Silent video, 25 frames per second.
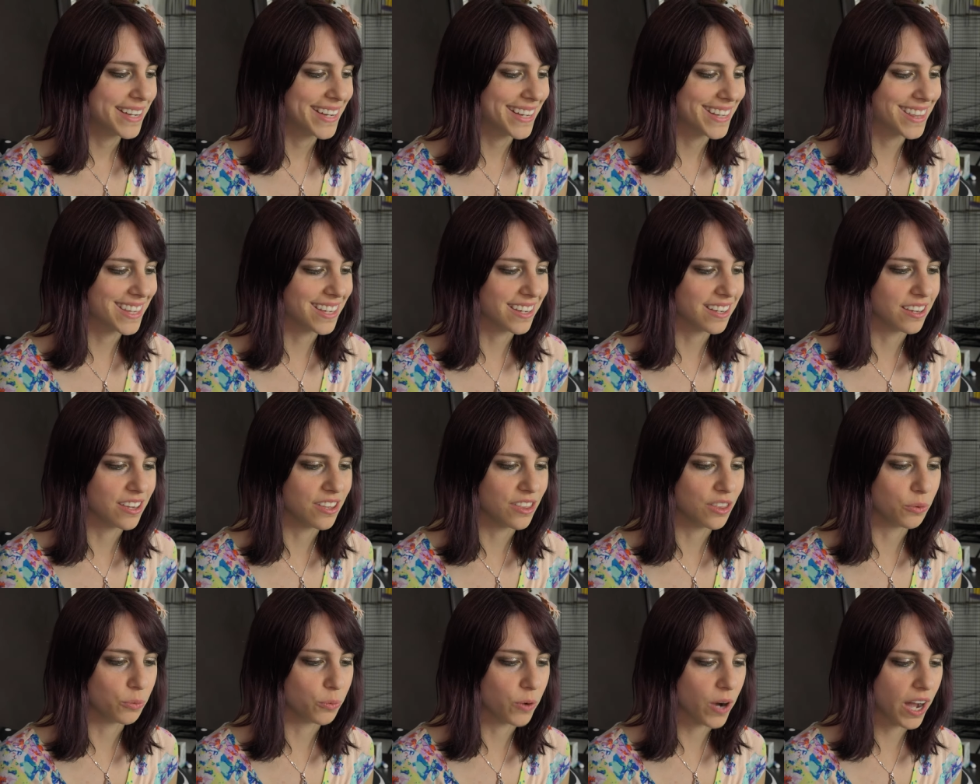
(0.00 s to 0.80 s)
I think
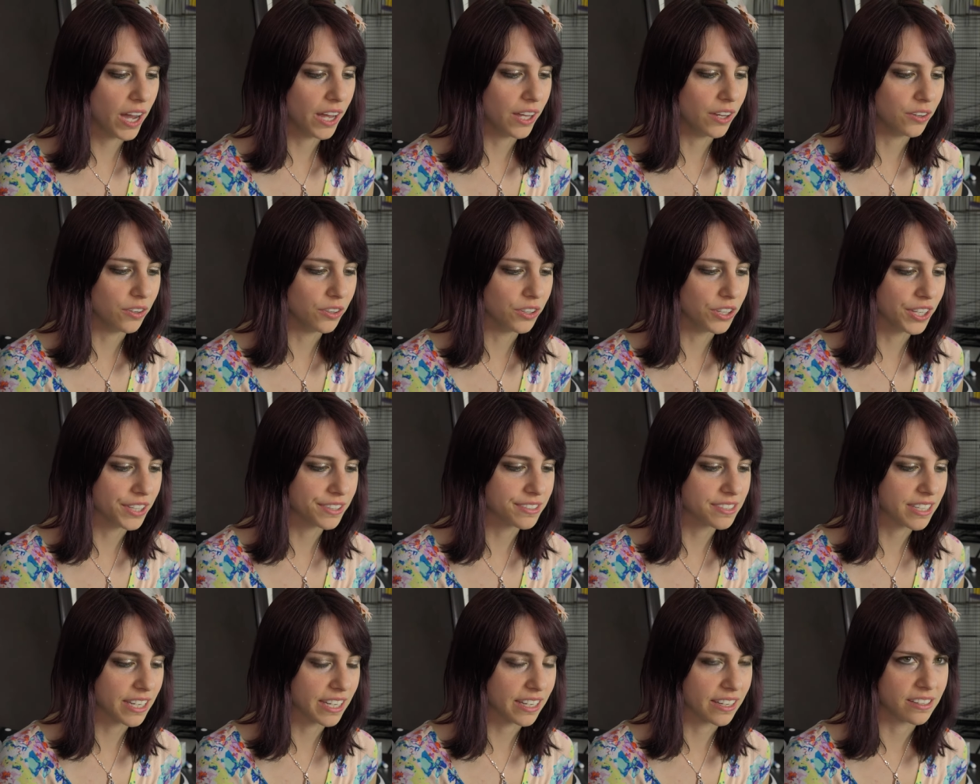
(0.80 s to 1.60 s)
in the wild,
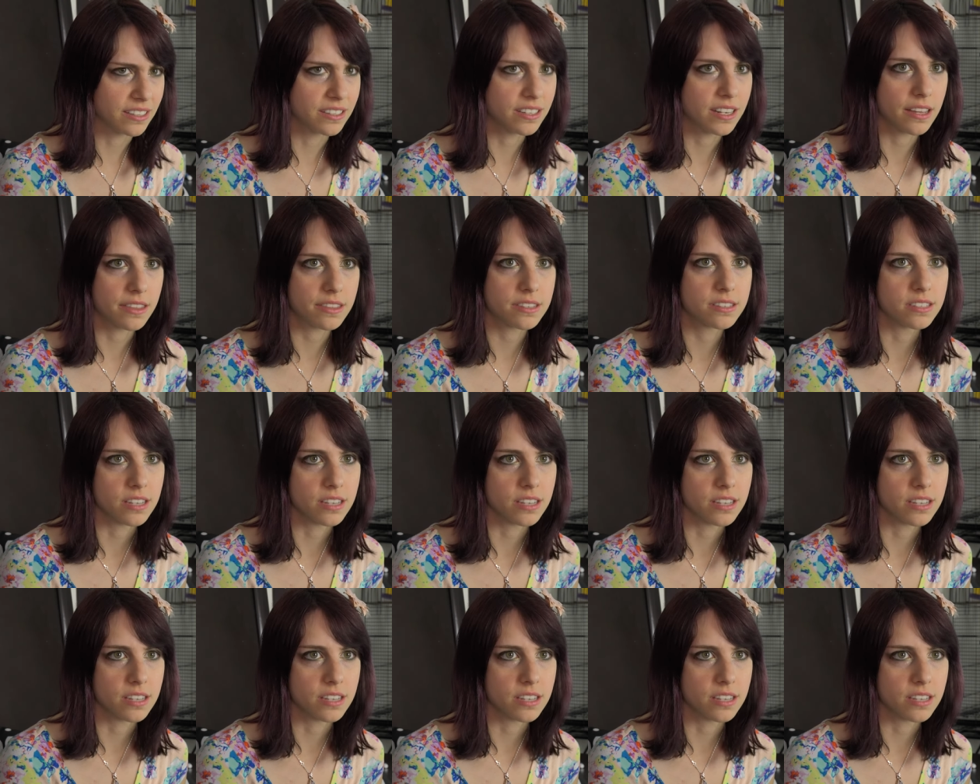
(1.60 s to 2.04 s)
that's like a death